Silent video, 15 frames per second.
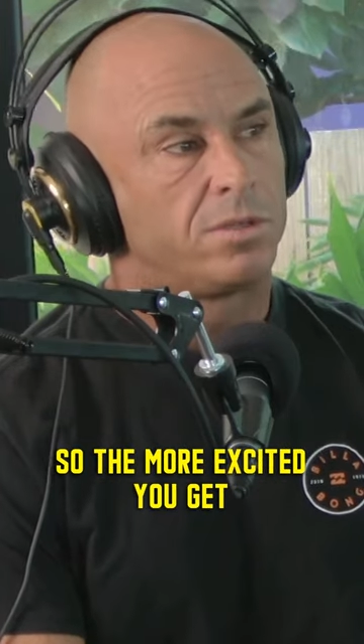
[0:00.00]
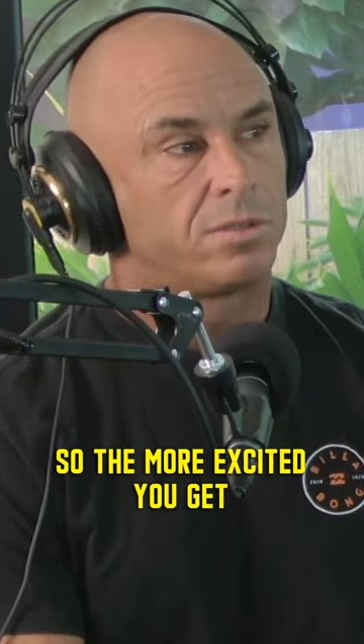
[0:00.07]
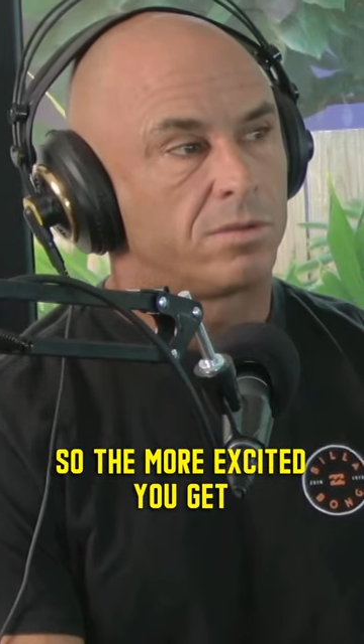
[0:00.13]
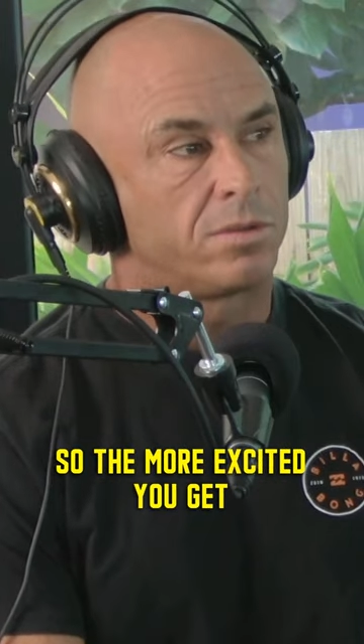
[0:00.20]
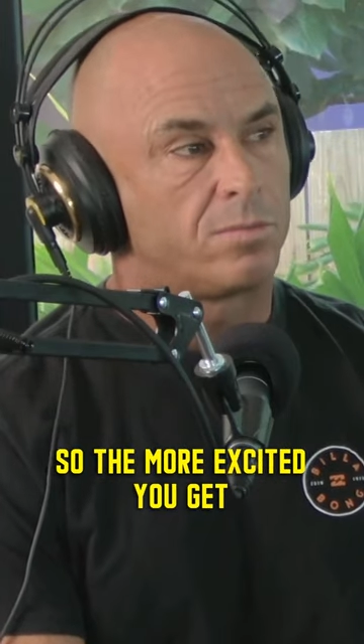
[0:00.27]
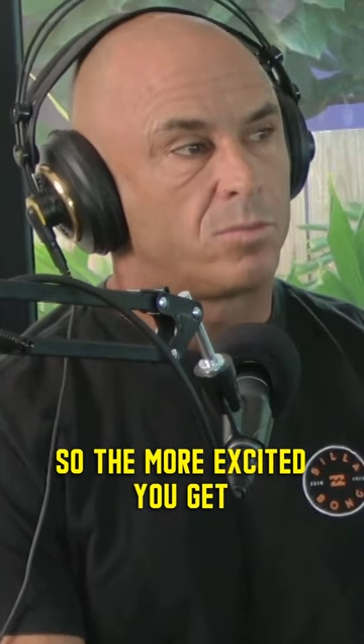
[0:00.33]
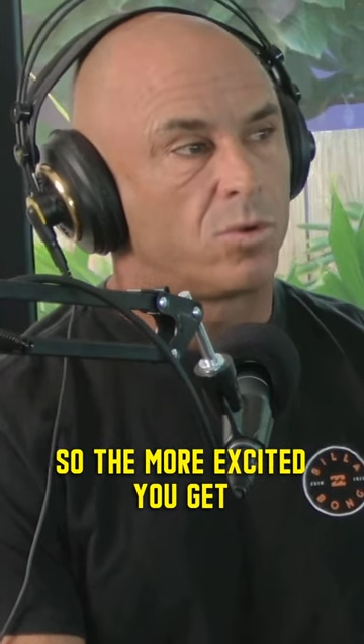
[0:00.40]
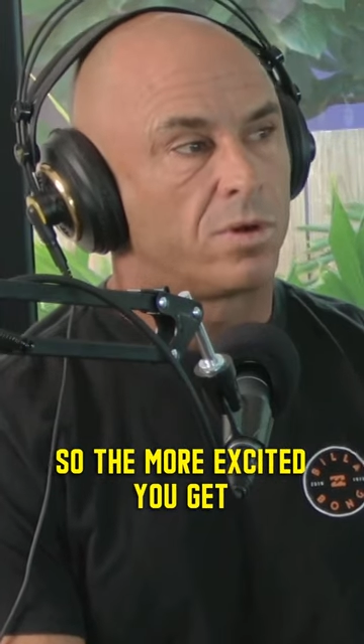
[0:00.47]
So
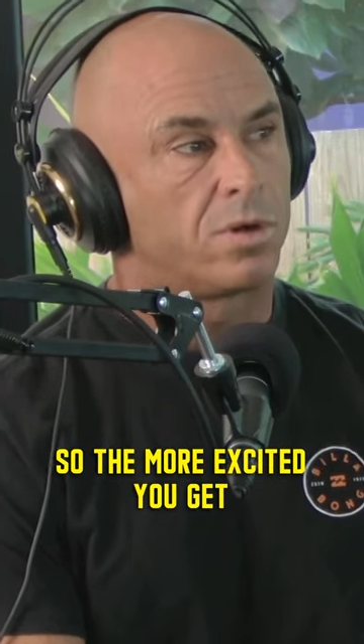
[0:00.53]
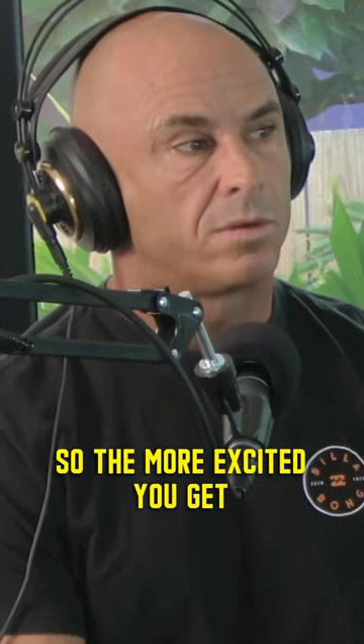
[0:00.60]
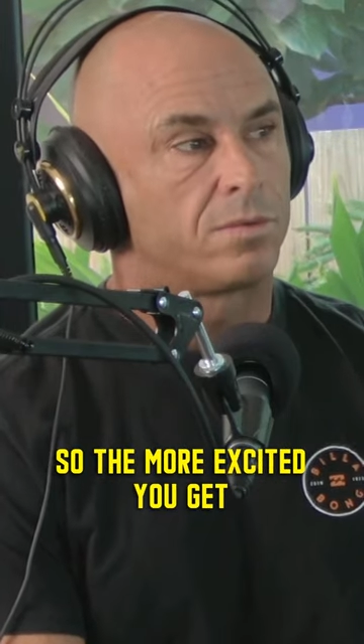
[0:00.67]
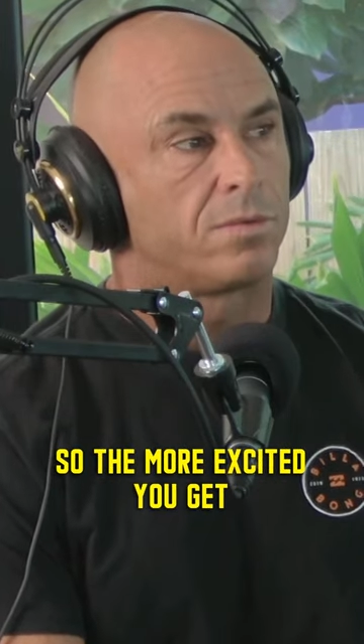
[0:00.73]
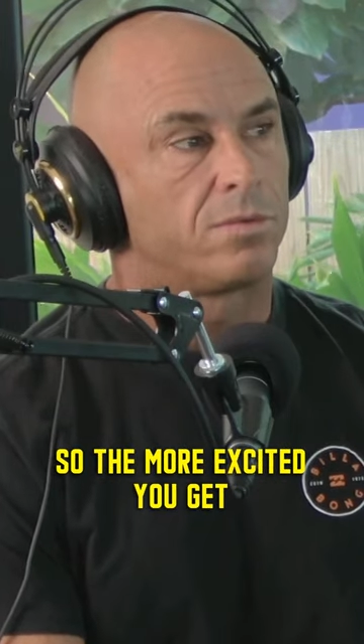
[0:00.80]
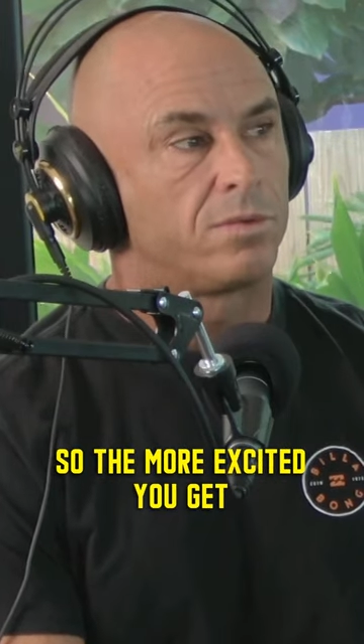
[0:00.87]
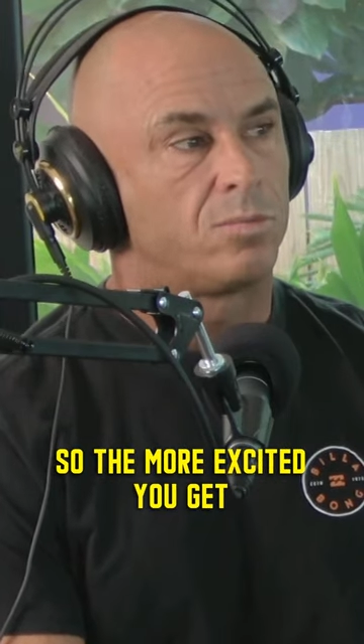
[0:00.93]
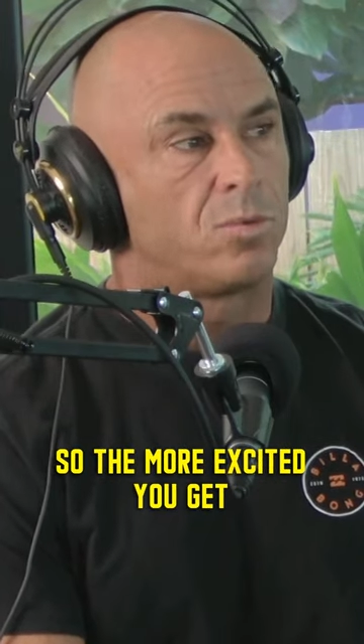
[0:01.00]
the more
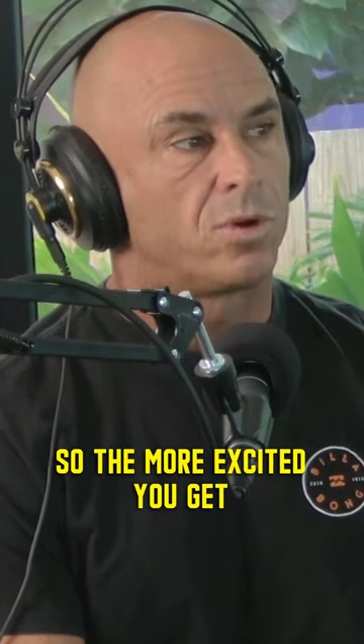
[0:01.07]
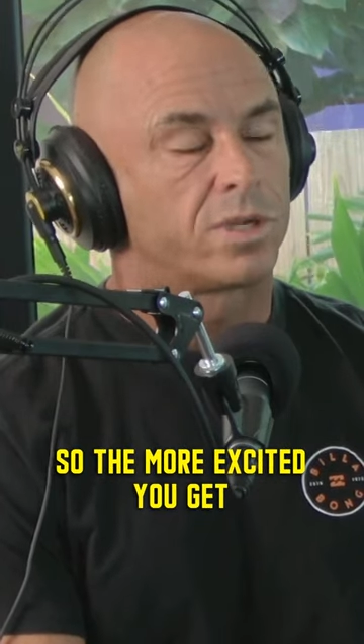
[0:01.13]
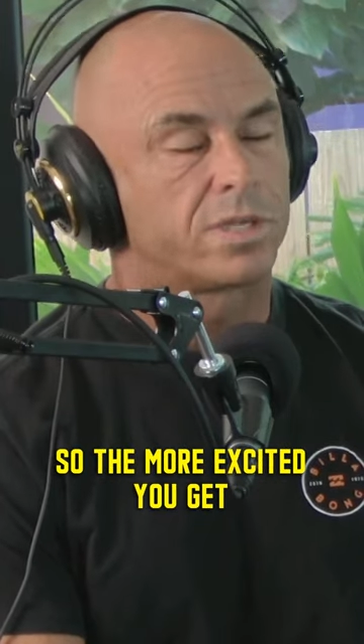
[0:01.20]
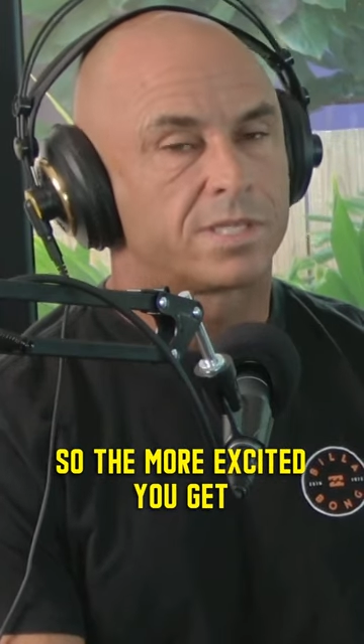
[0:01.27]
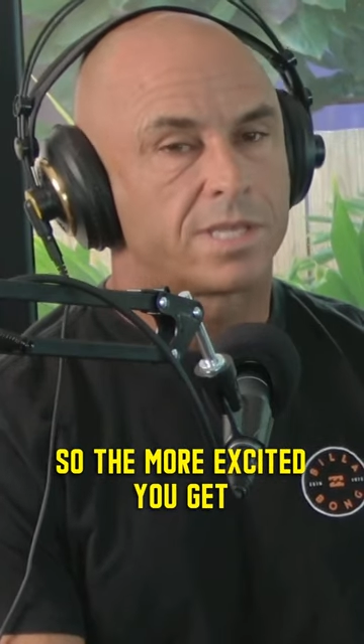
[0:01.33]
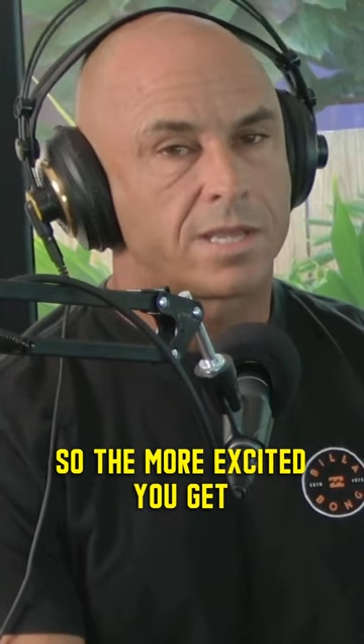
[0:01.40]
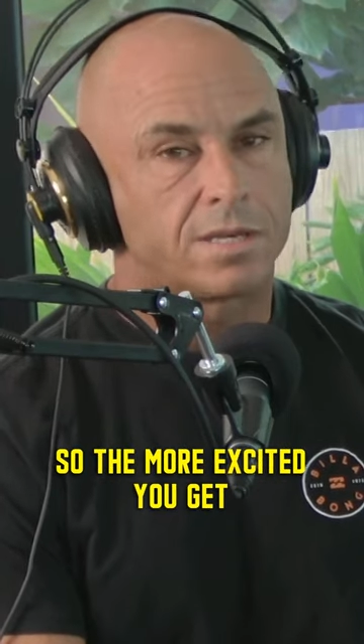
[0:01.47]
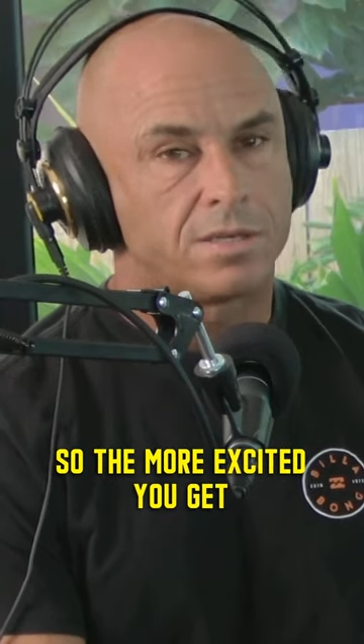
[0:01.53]
the more
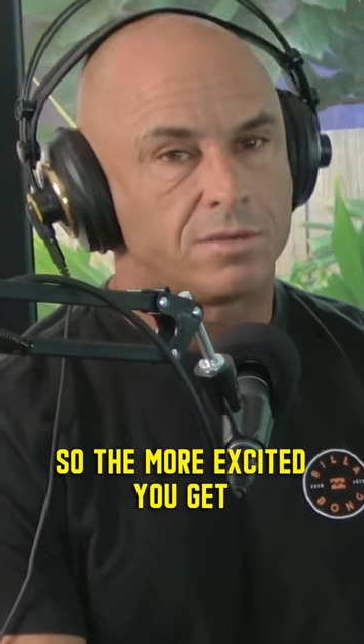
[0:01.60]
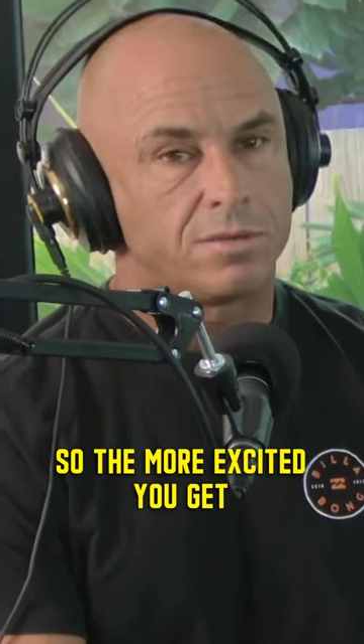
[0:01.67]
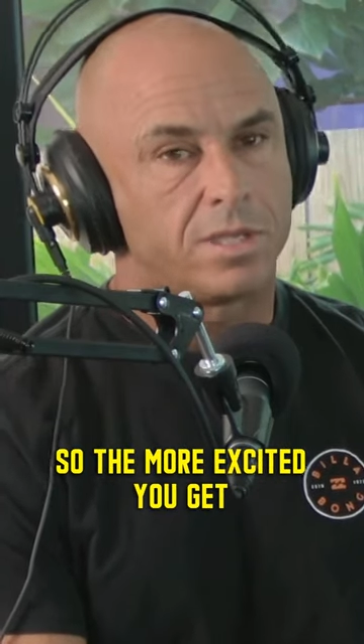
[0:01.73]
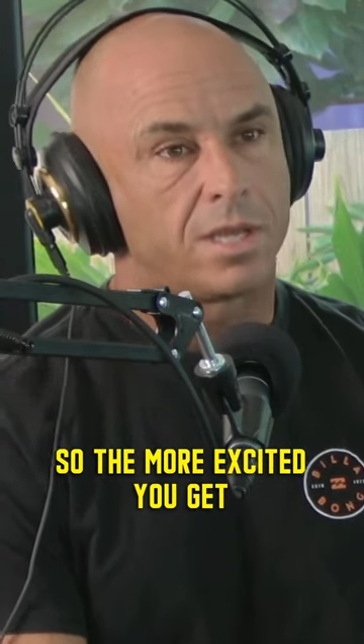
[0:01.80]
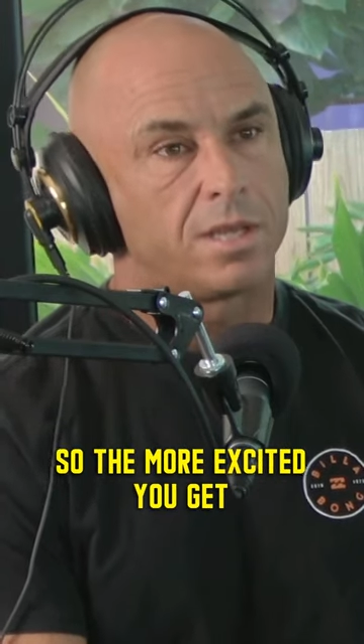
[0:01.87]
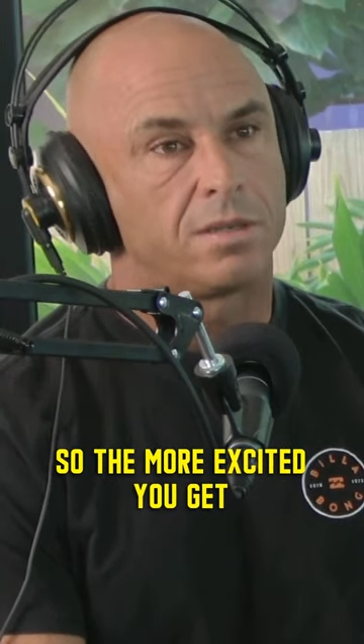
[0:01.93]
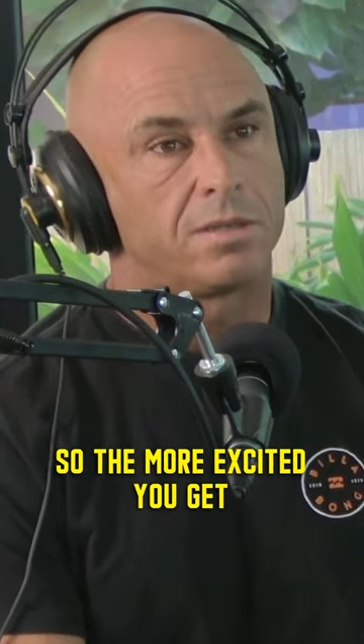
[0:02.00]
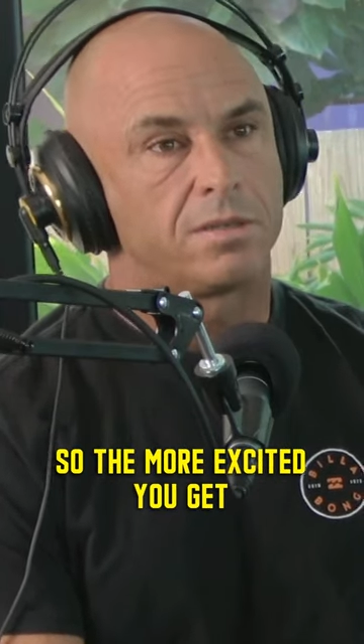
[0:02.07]
excited you
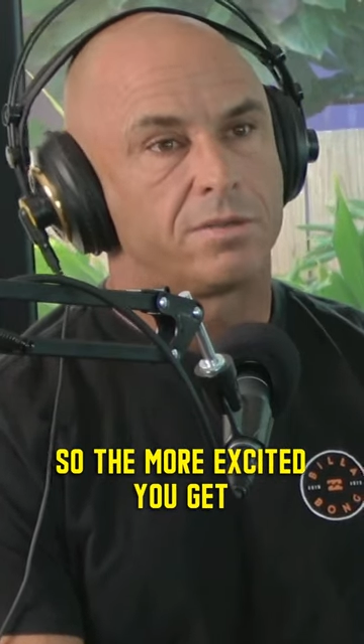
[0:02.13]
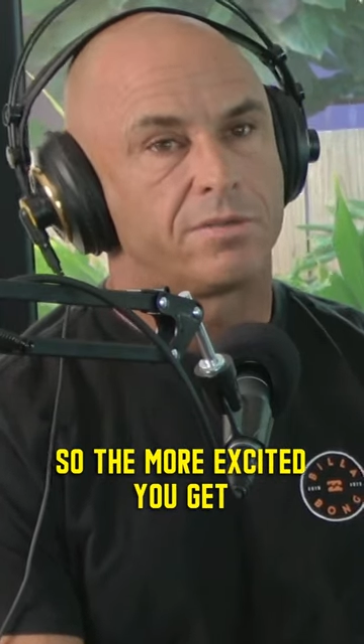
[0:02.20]
get,